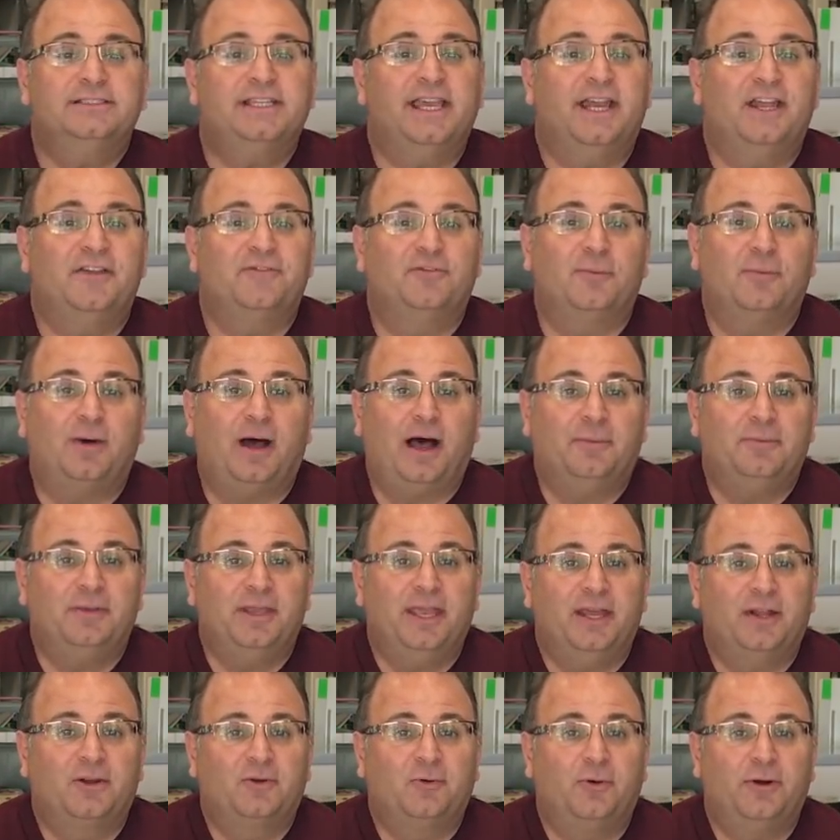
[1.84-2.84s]
it's from Hobby
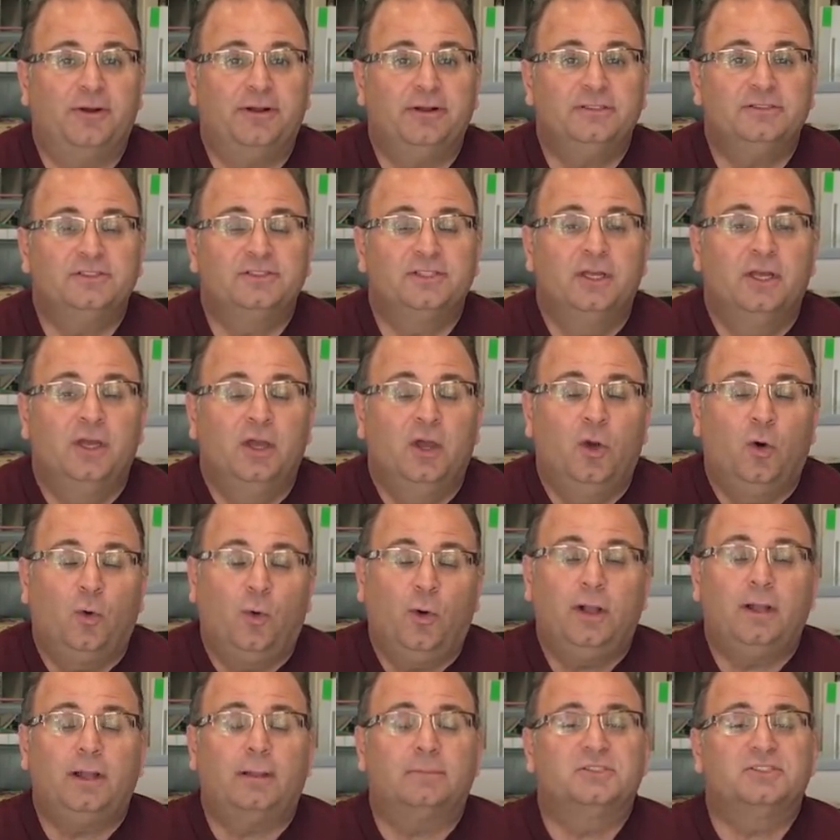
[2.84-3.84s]
Headquarters.
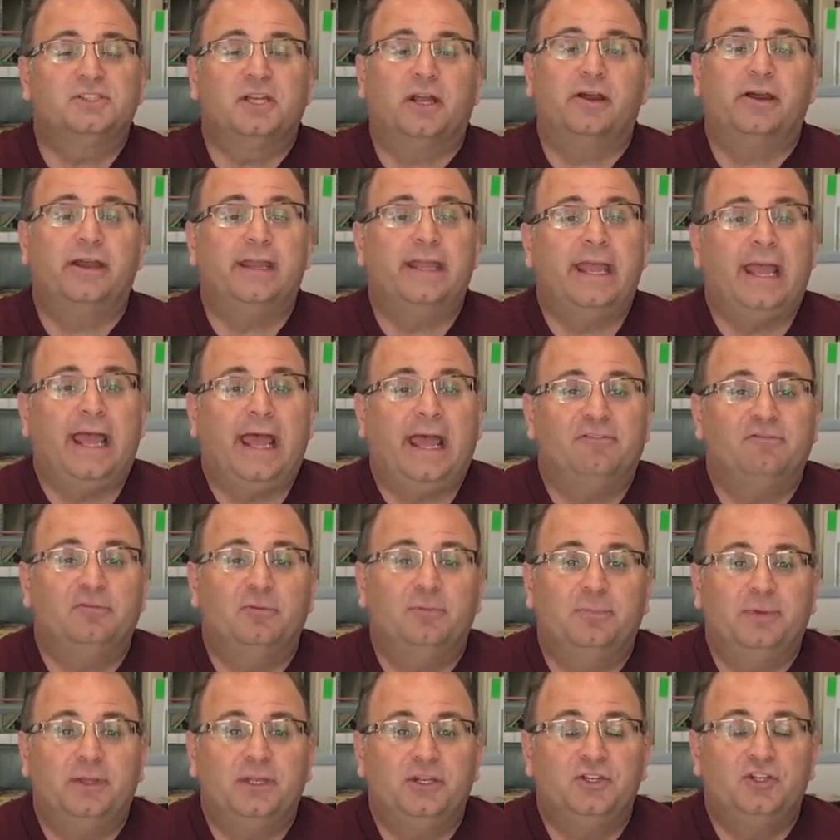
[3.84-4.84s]
Well, I'm sorry I
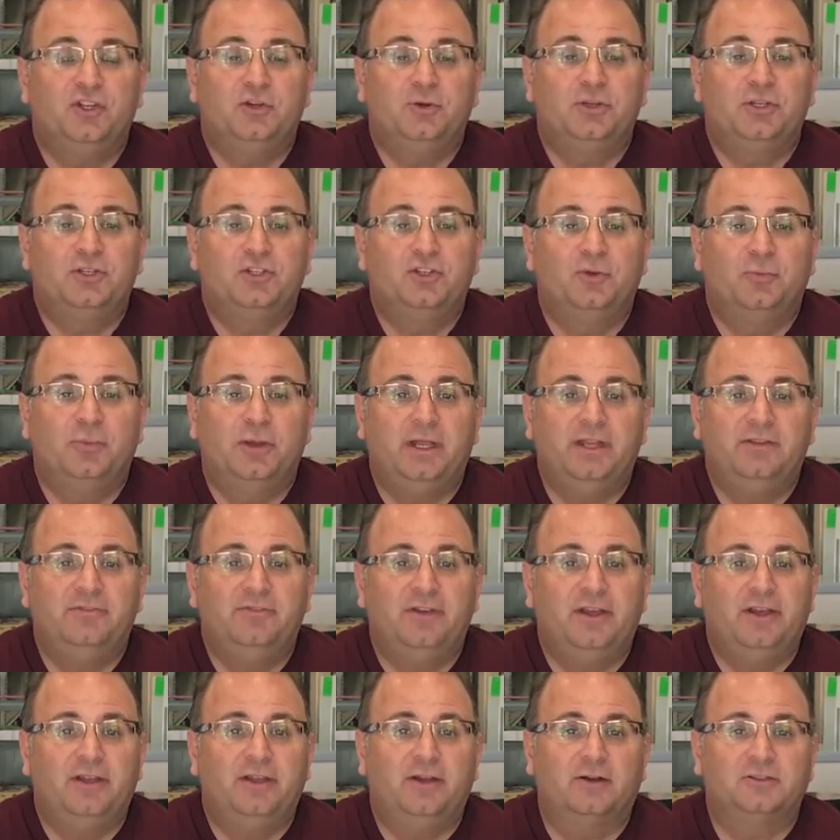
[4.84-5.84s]
haven't been doing too many
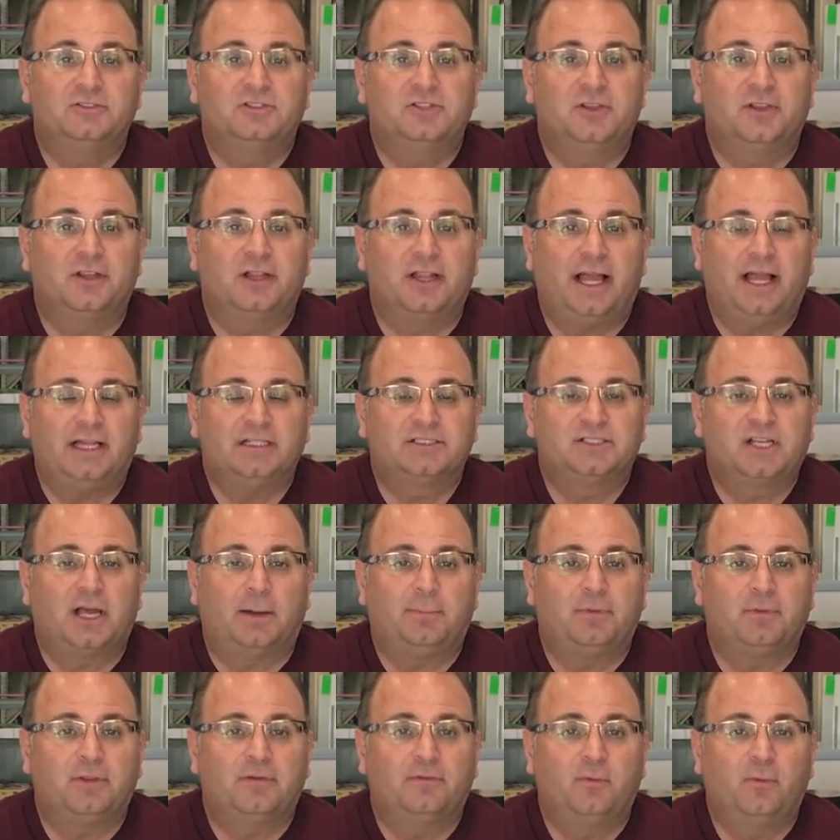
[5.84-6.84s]
videos in the last
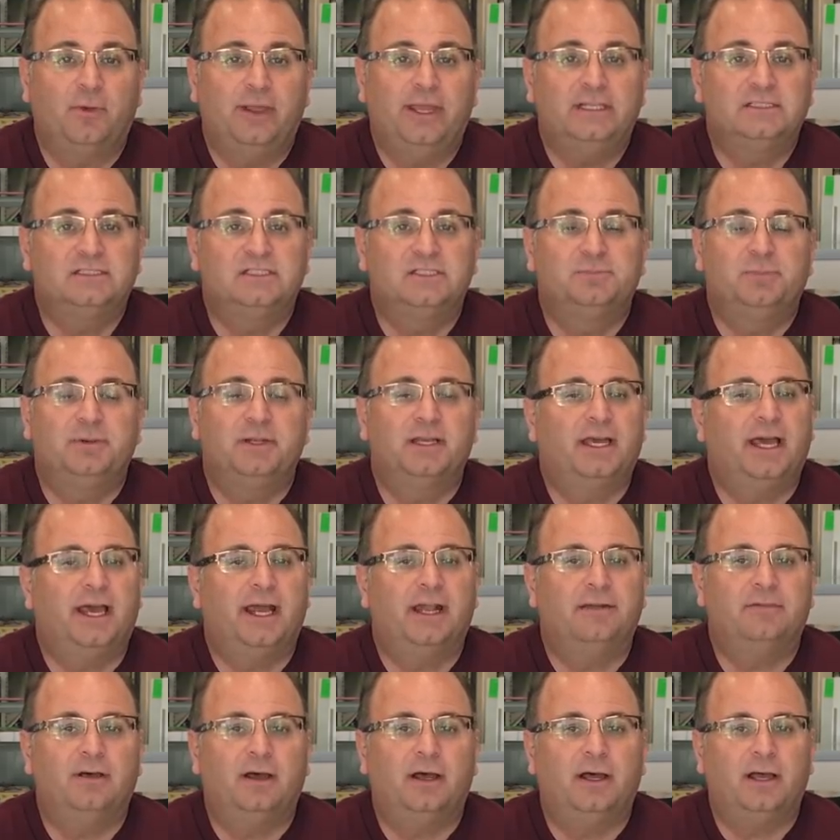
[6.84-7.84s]
couple of weeks. It's been
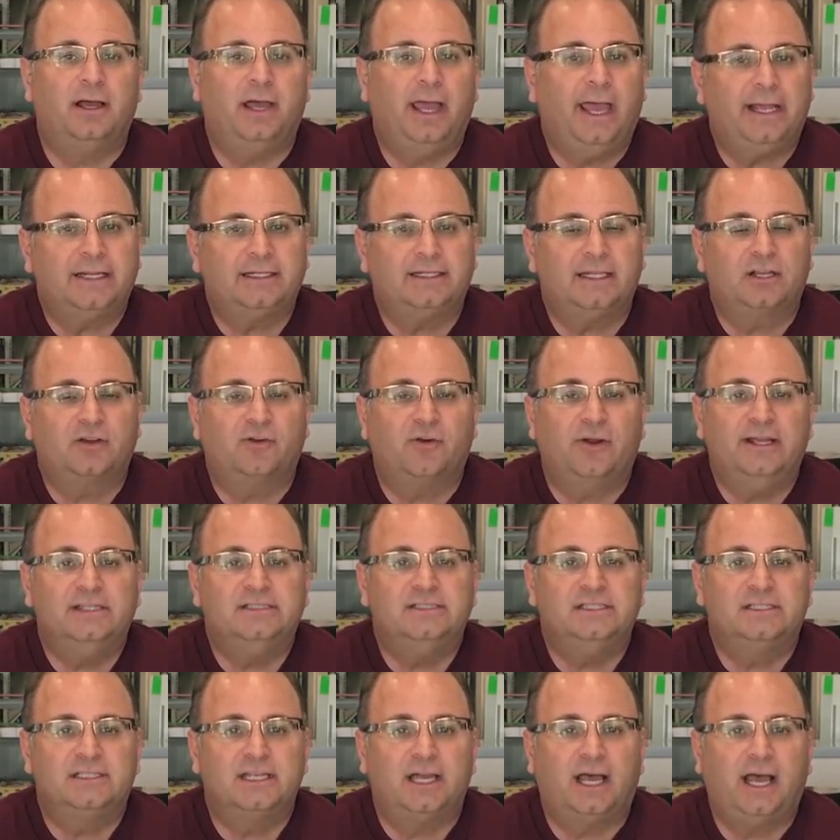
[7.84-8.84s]
kind of a hectic,
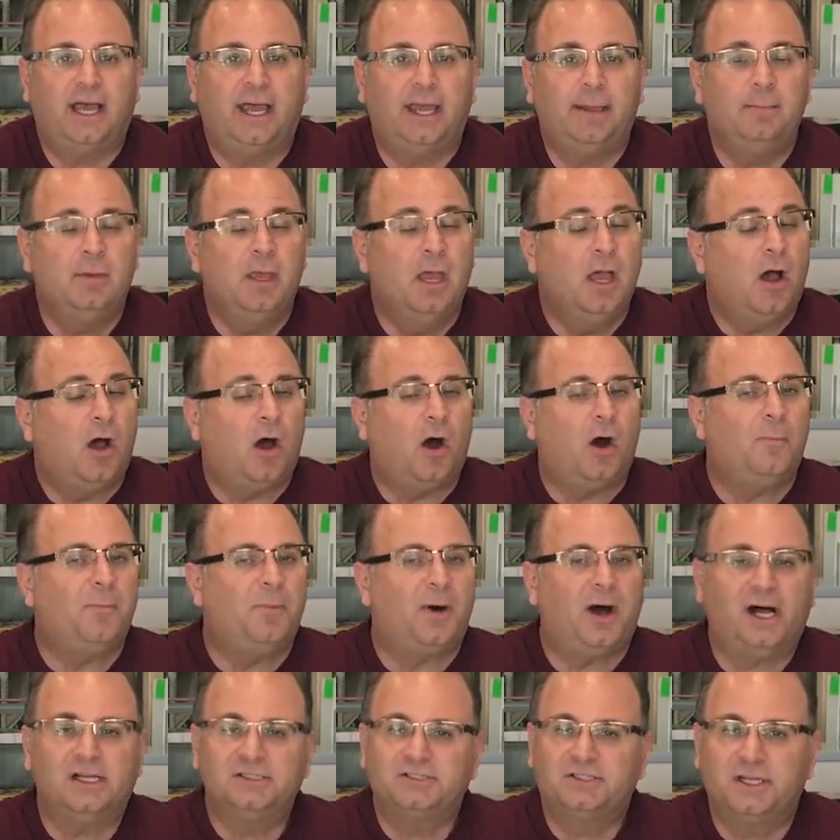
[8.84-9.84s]
crazy time, all
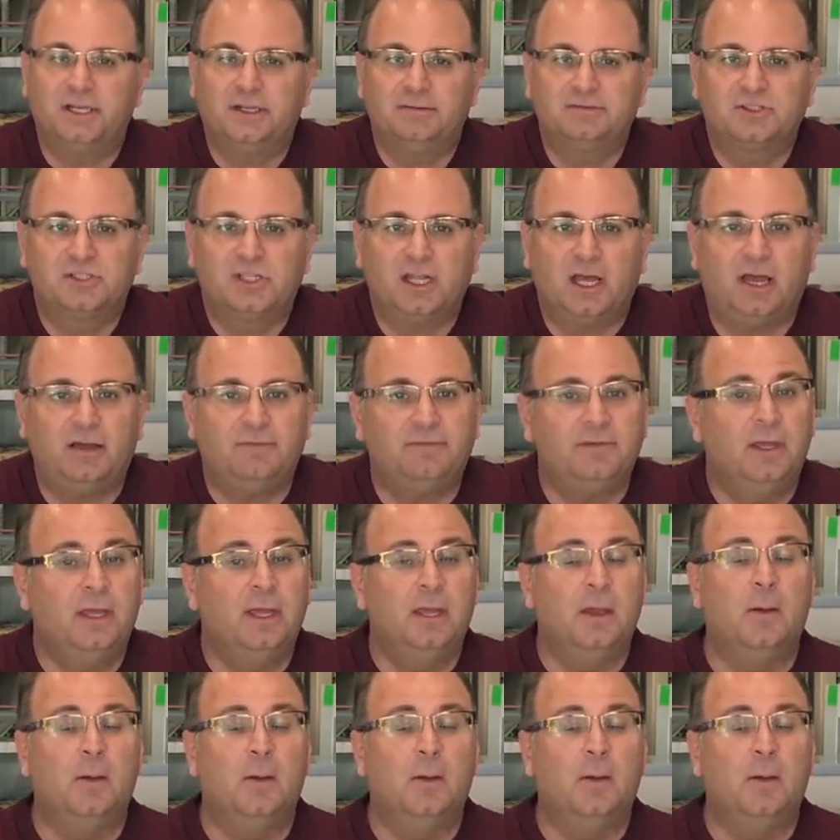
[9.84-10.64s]
positive stuff.